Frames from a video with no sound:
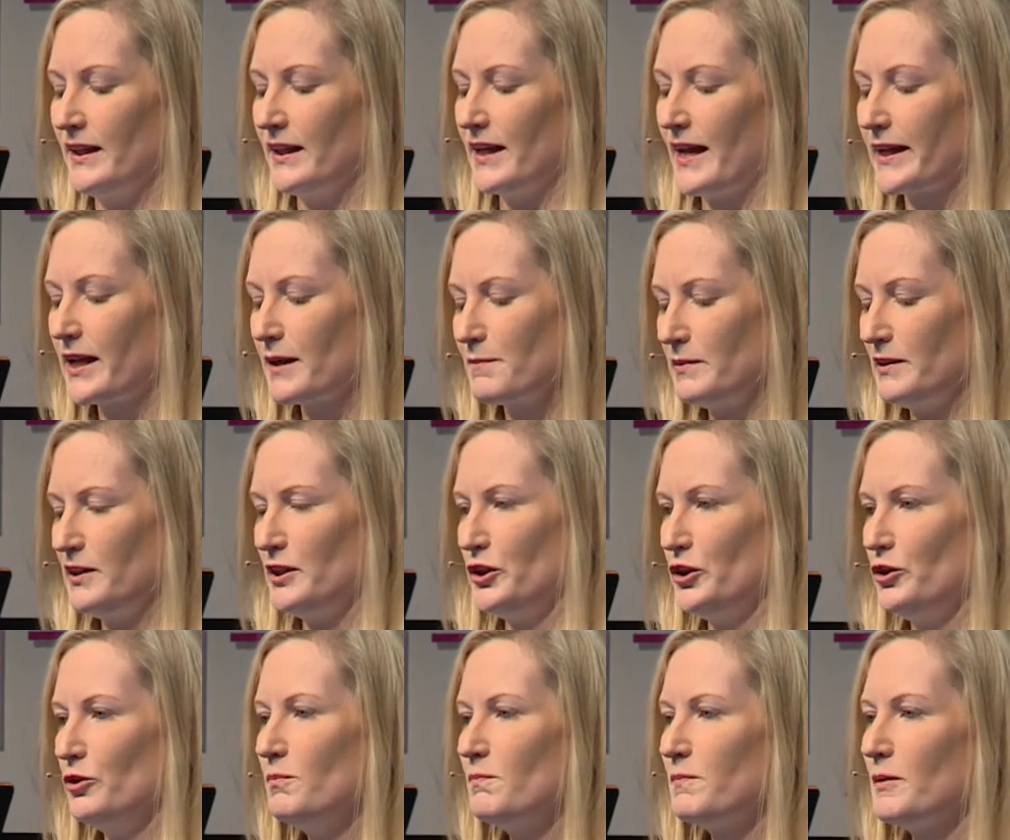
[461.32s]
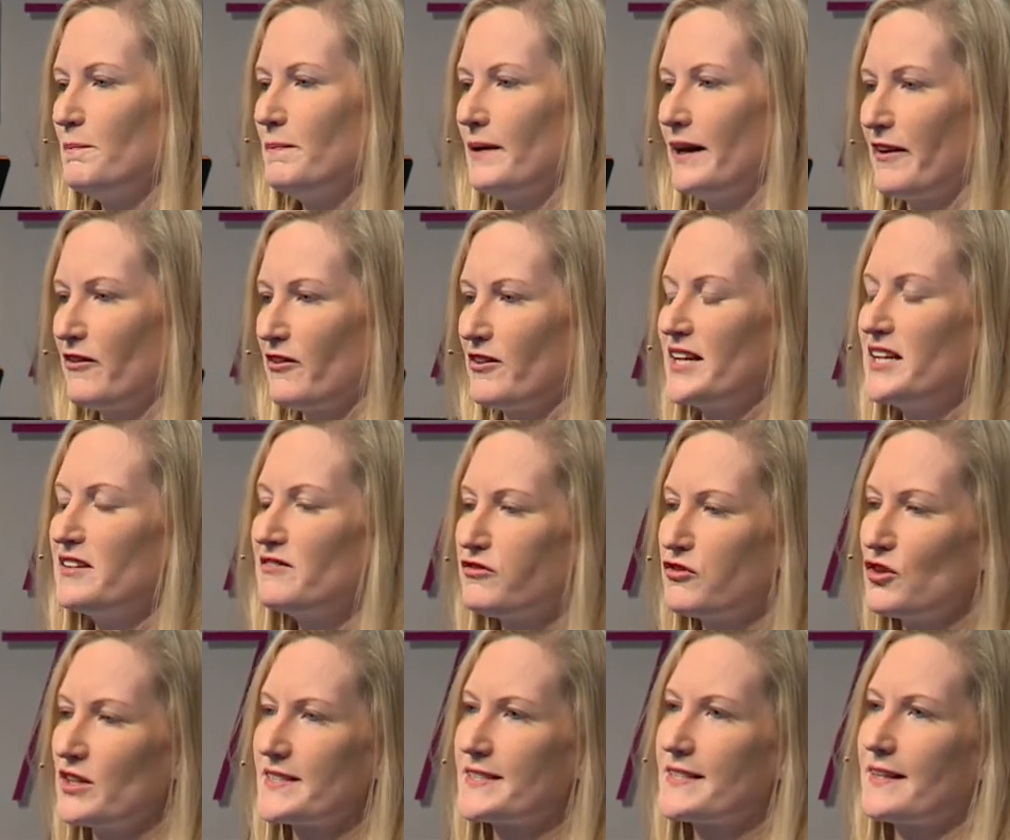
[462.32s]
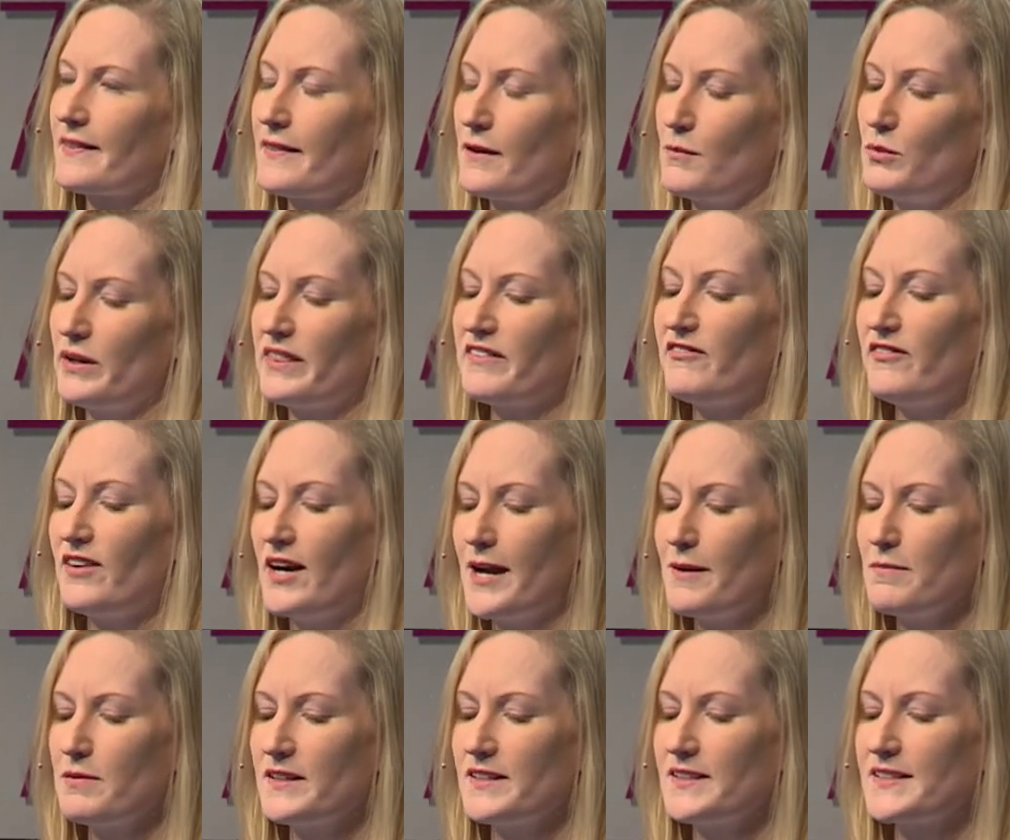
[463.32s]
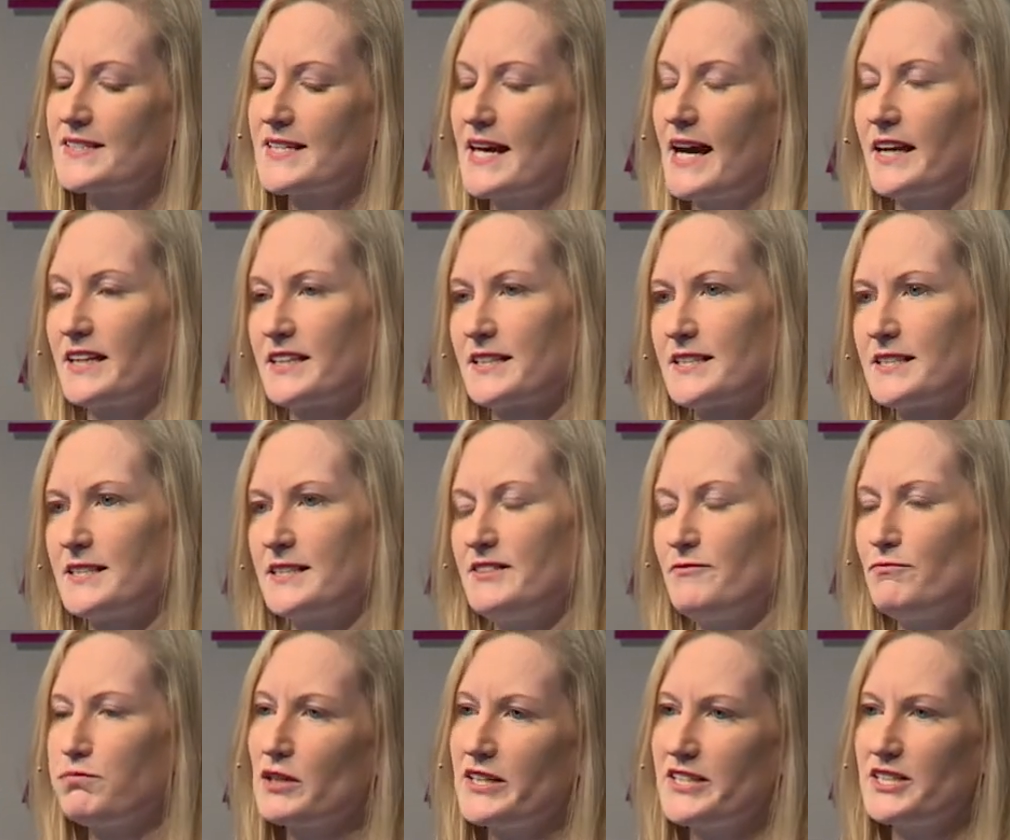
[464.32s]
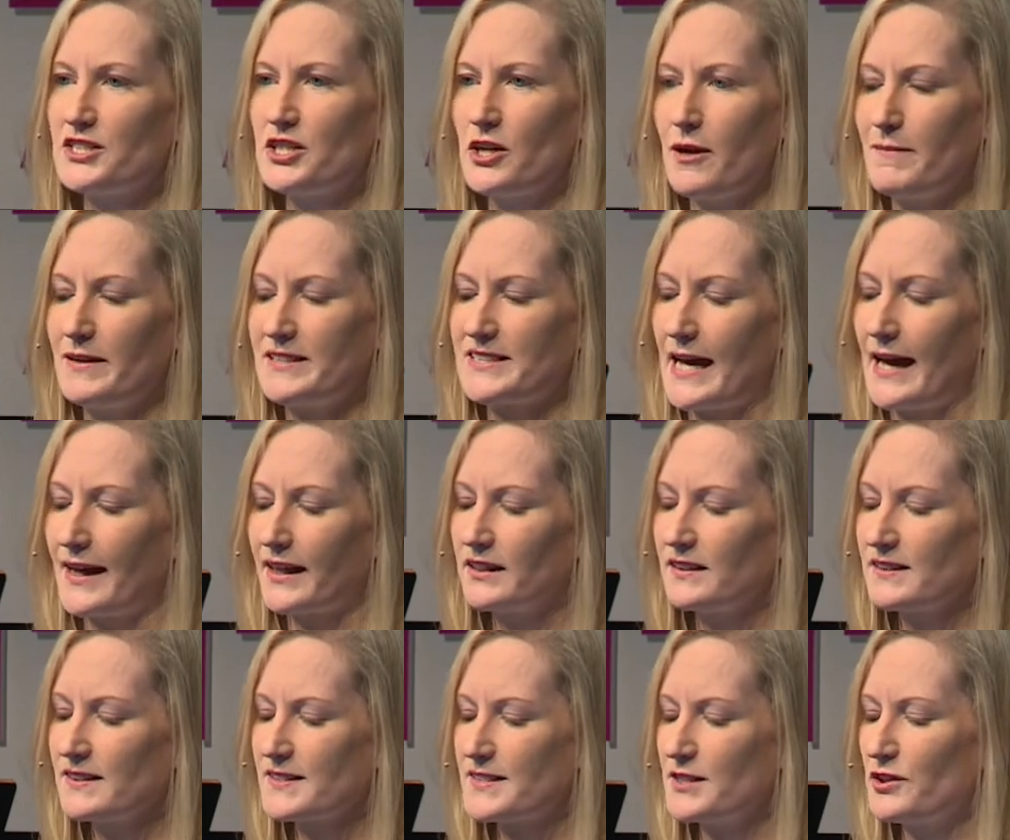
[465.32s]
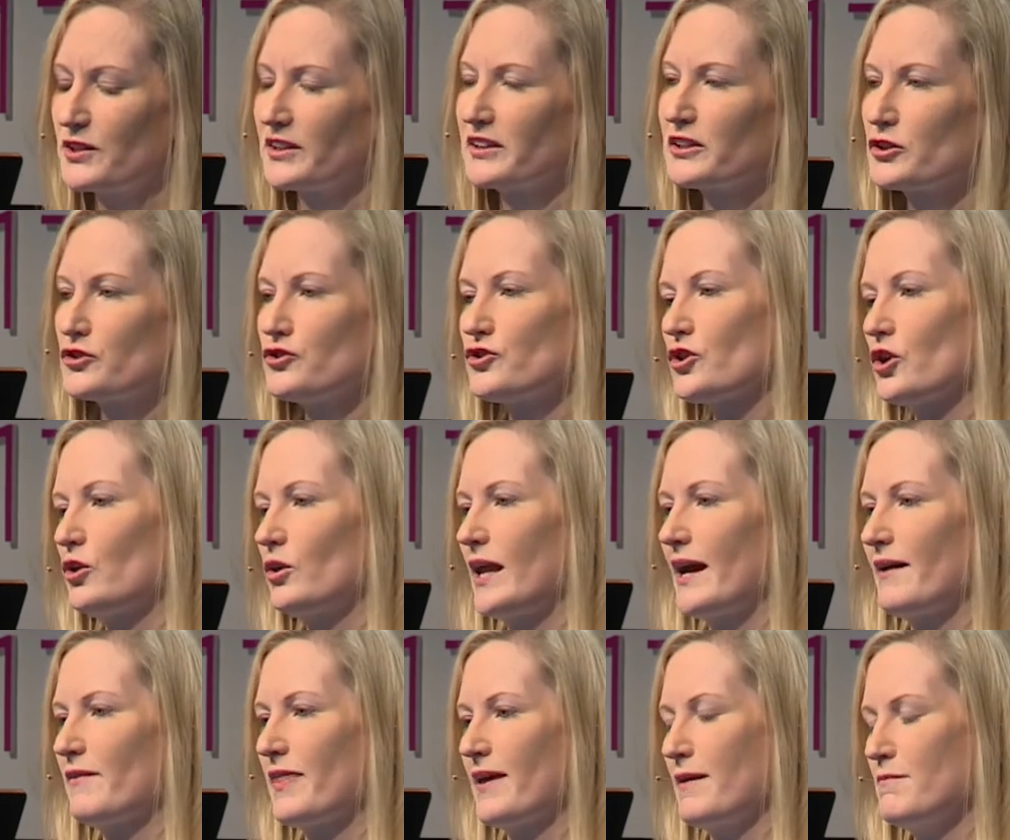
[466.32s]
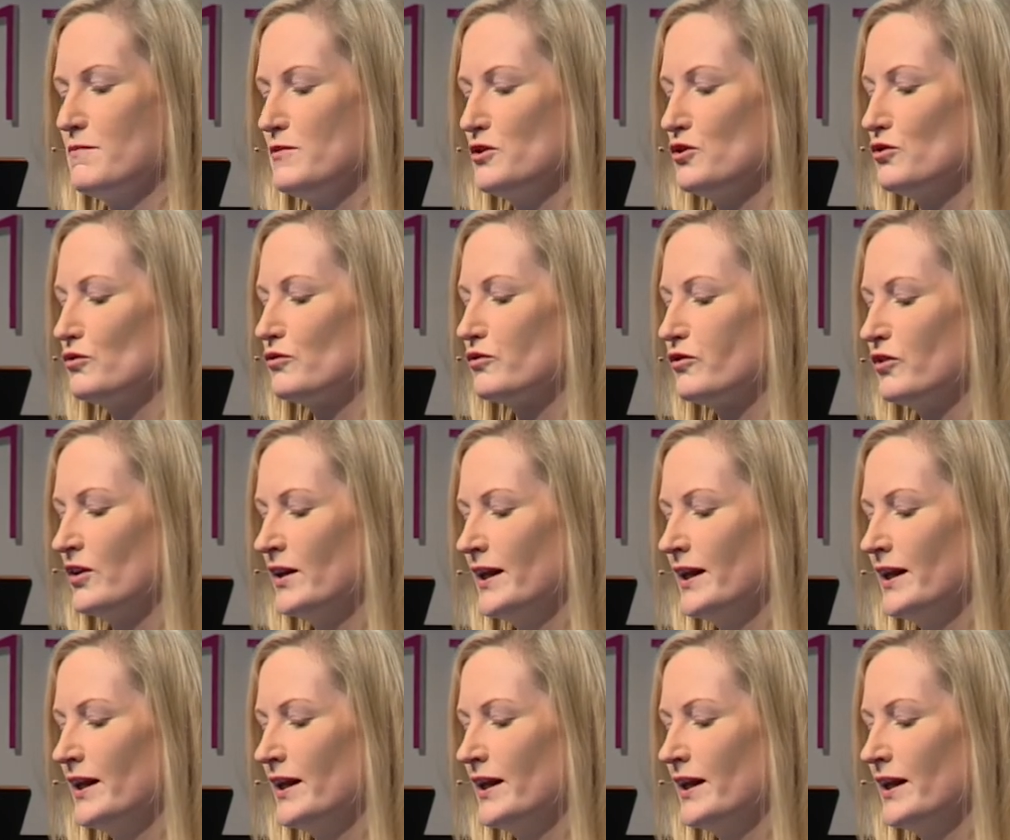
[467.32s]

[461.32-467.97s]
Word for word: like a balloon, but by reinforcing them with fibers at predetermined angles, you can control how they move.